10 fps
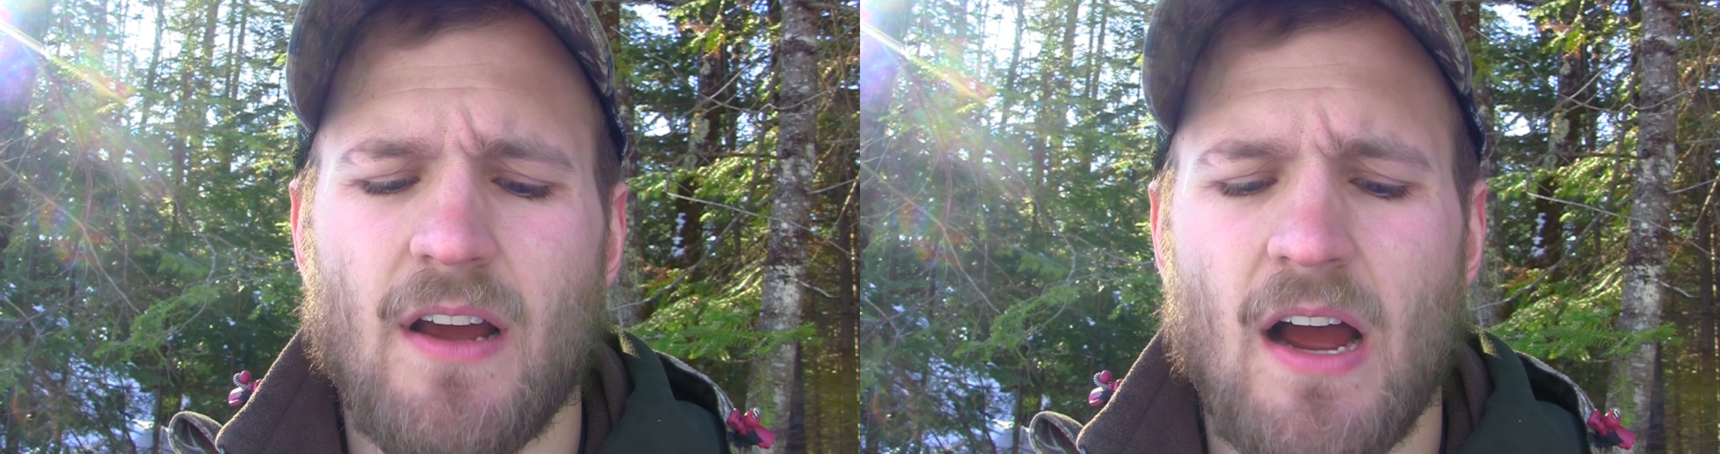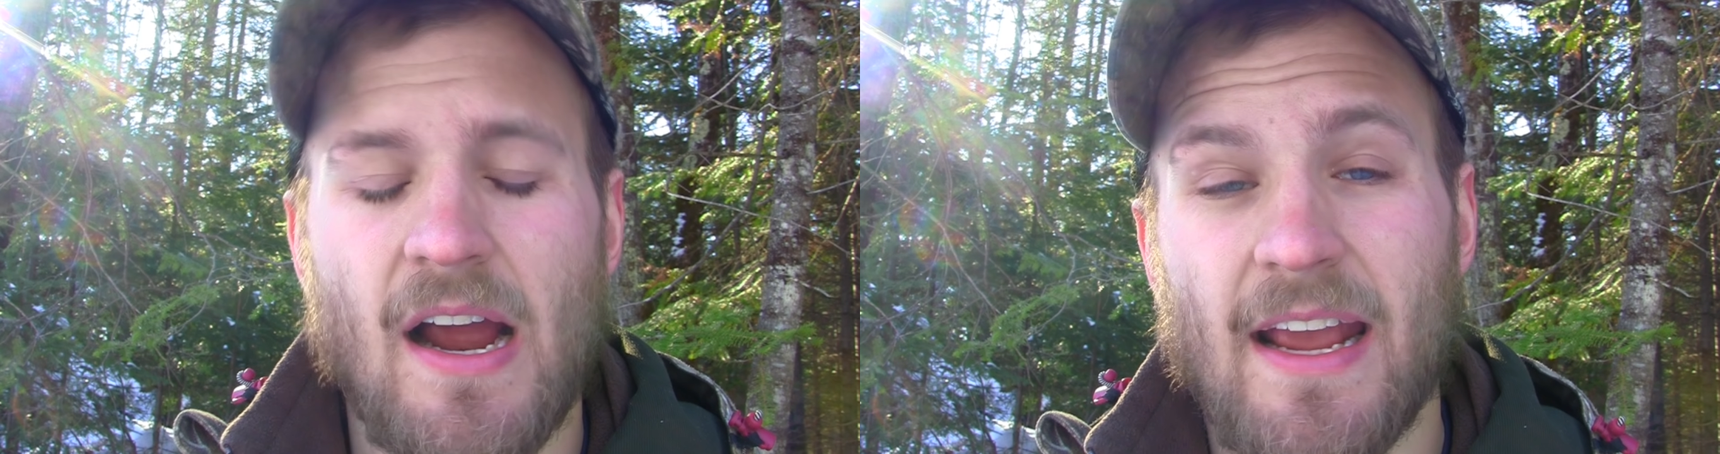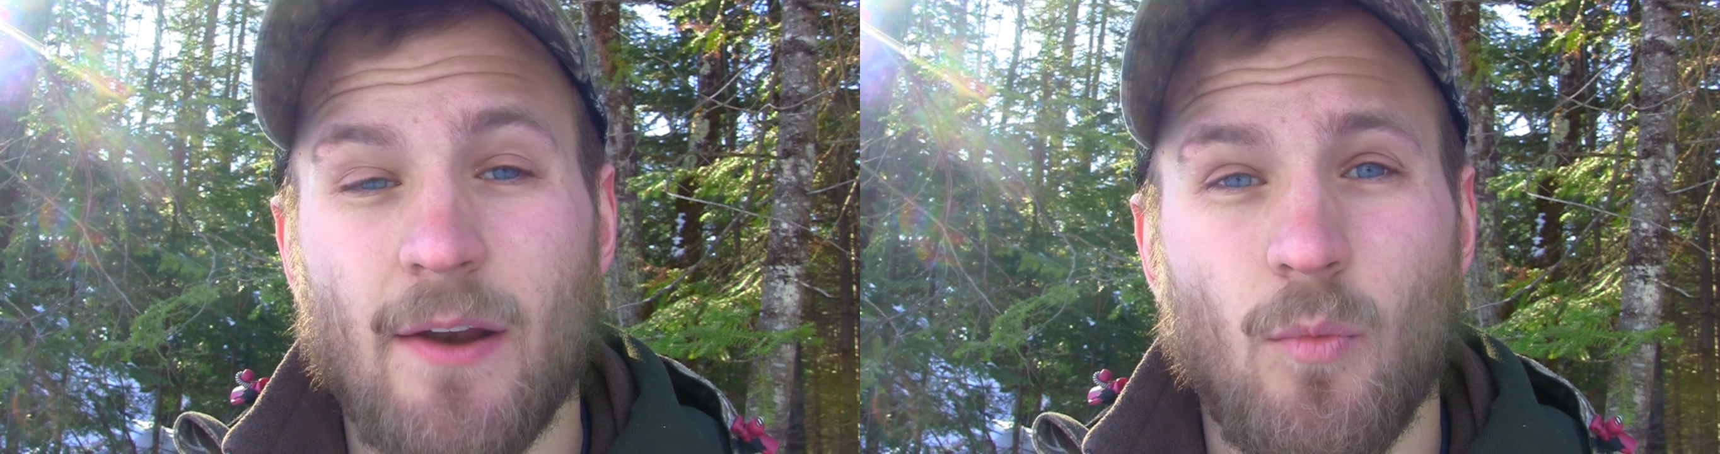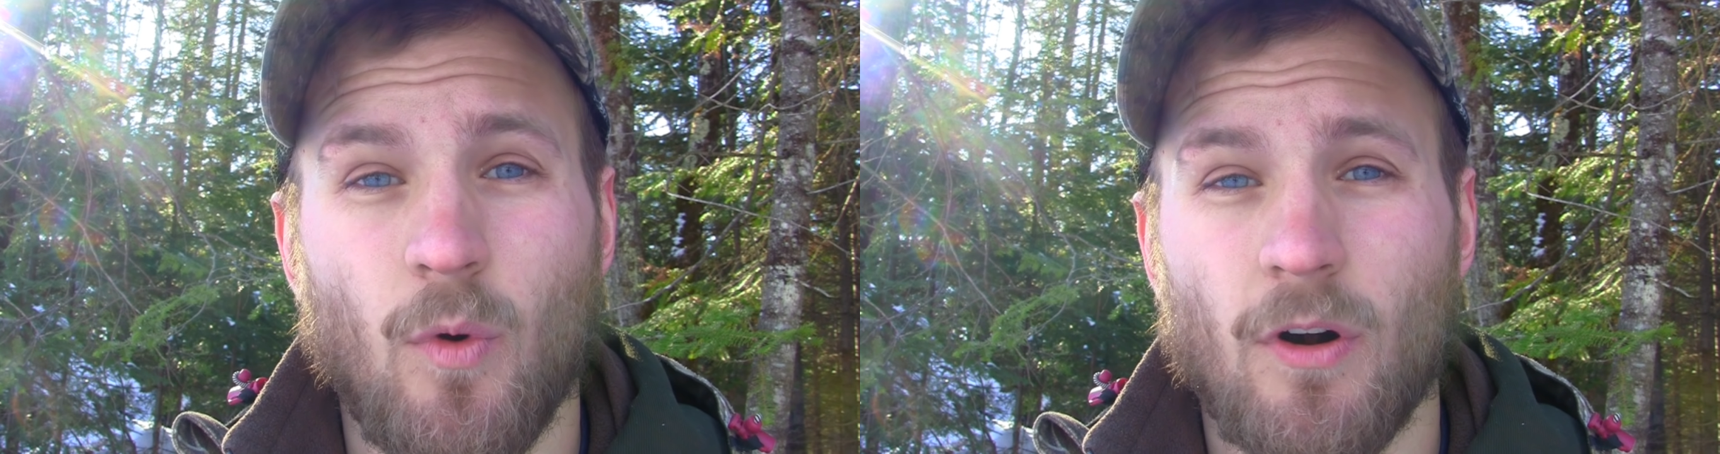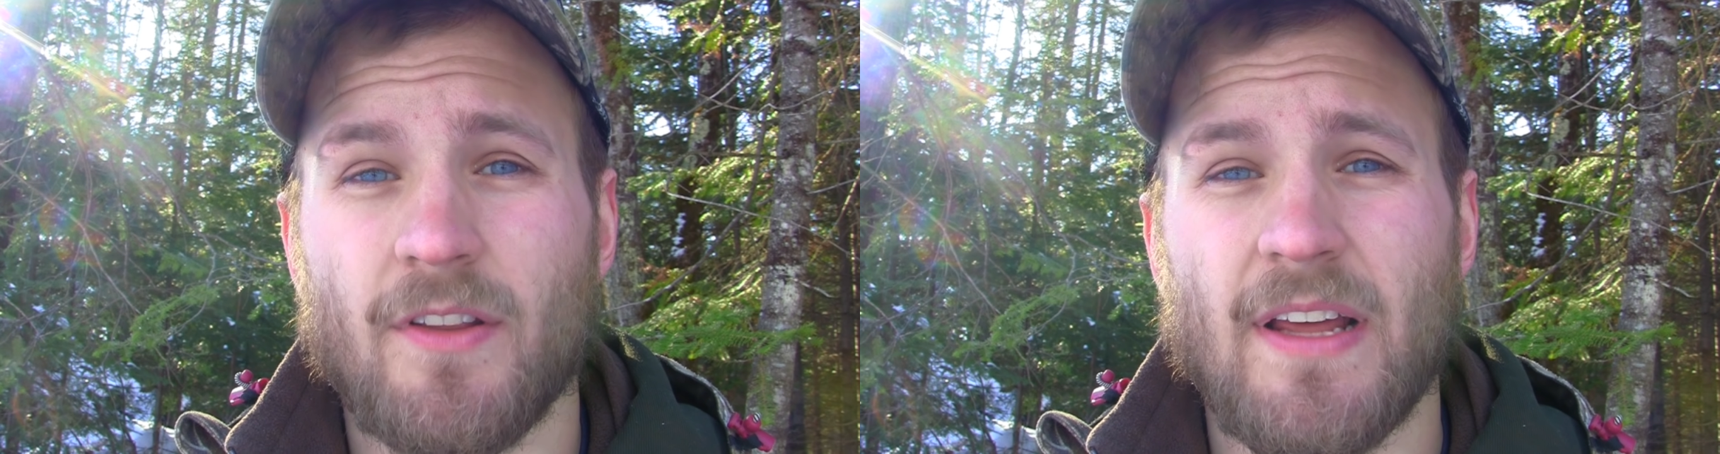I had
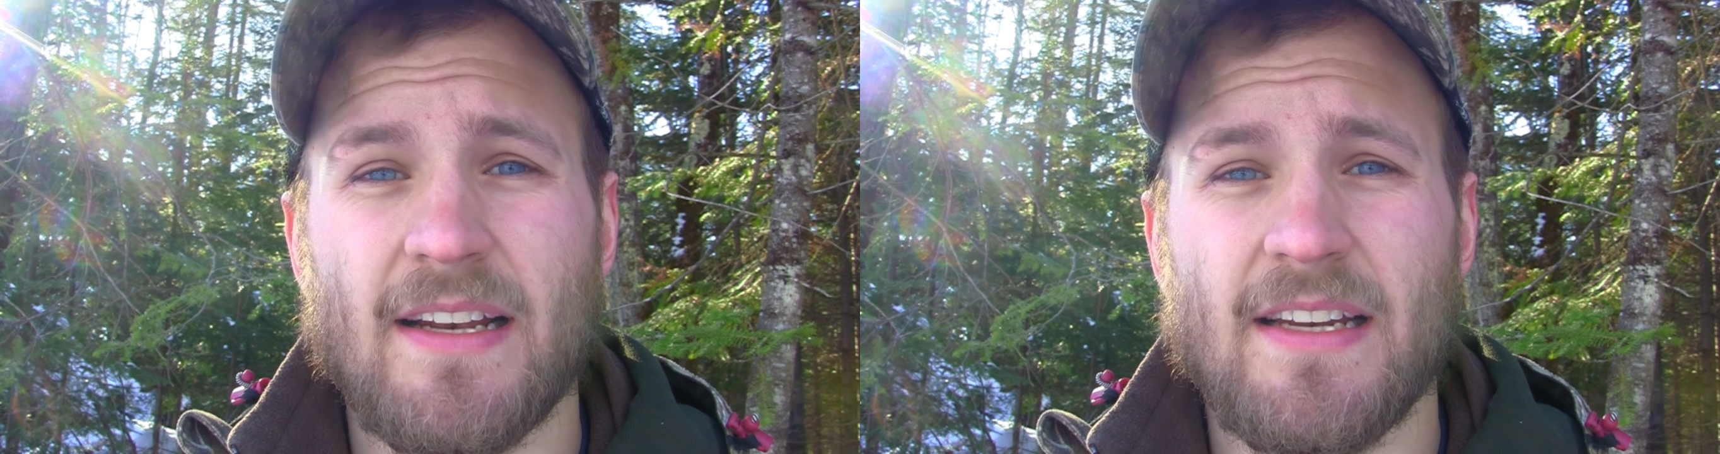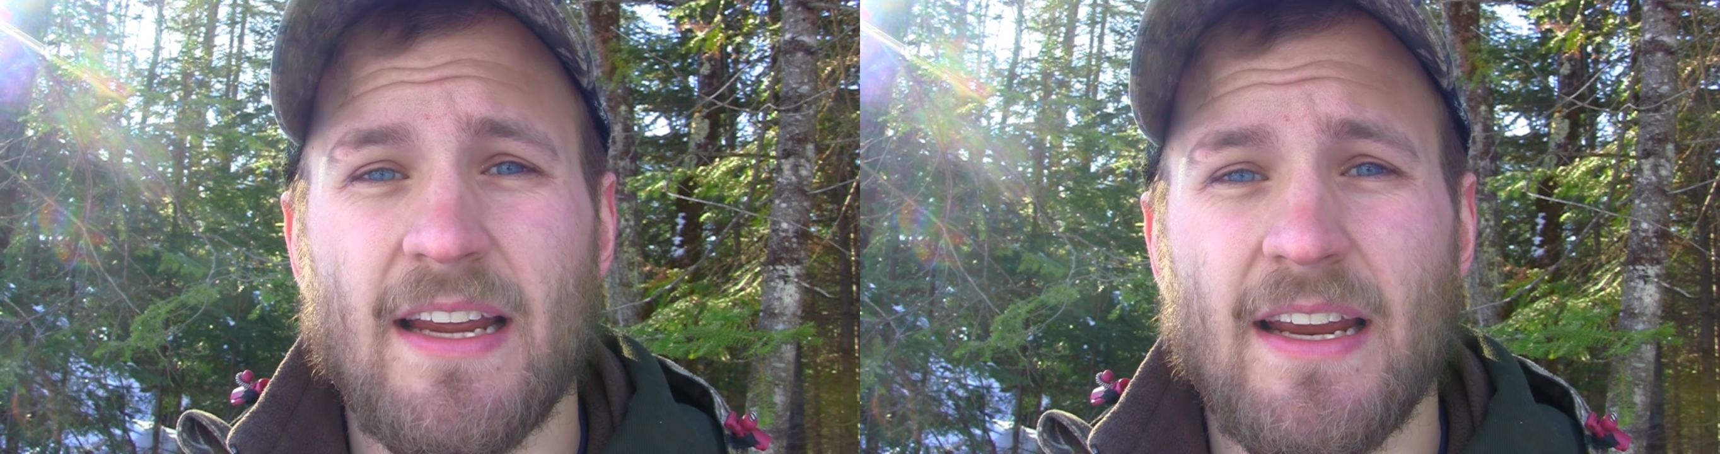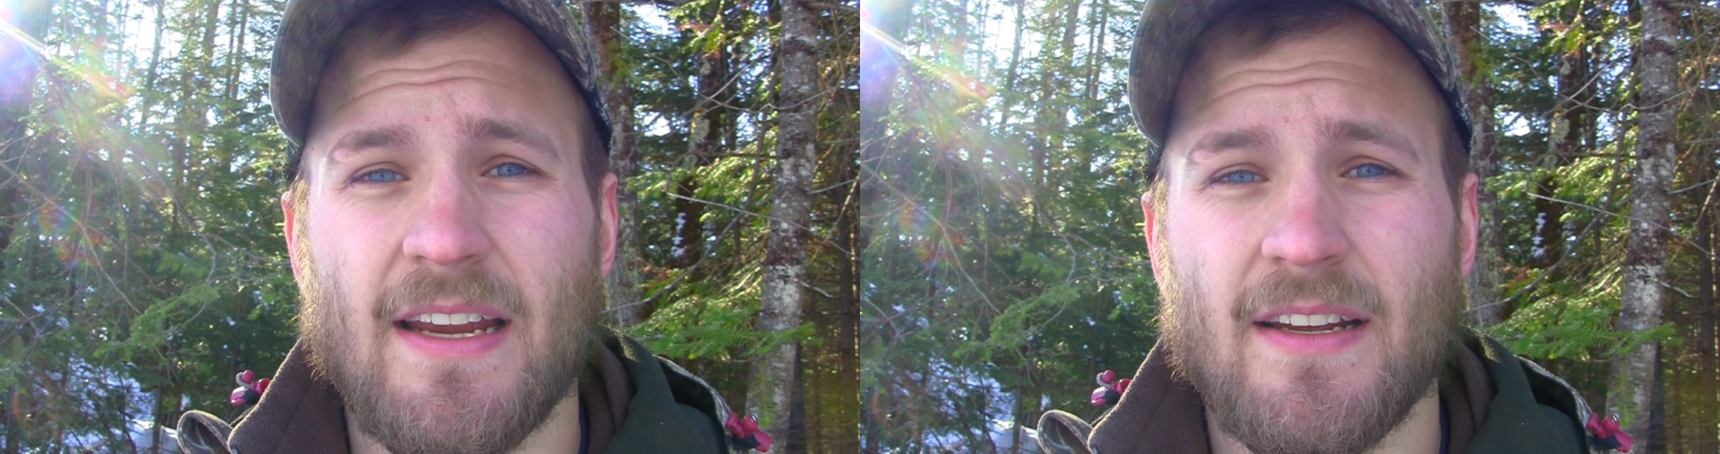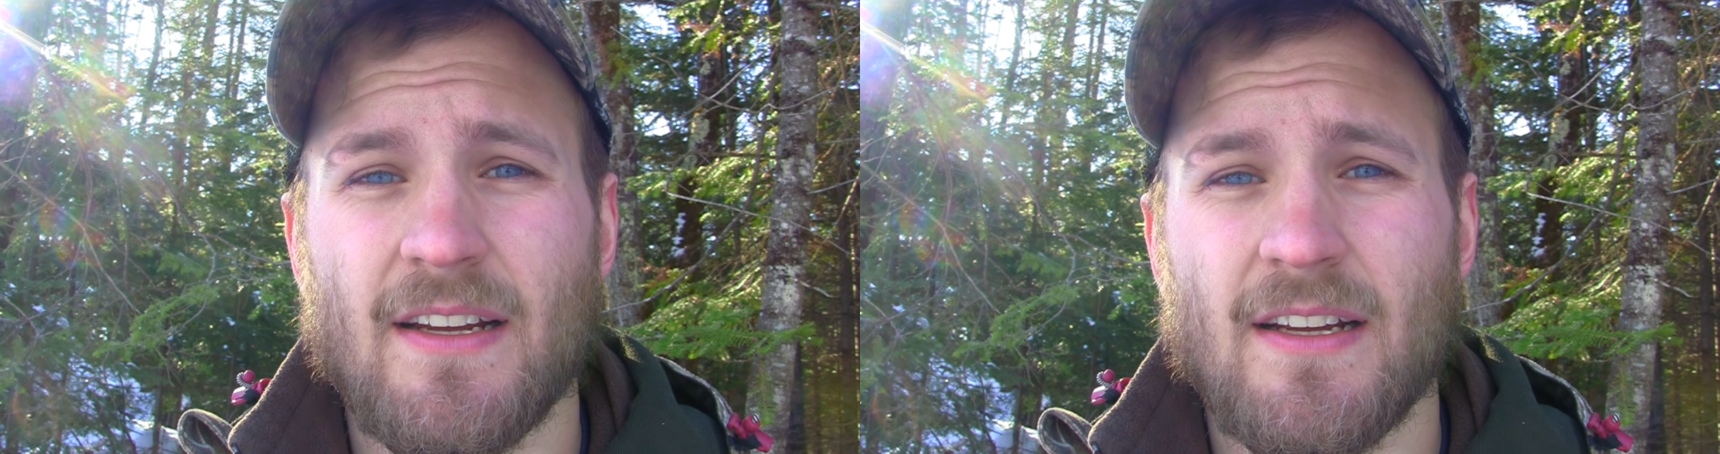work that day.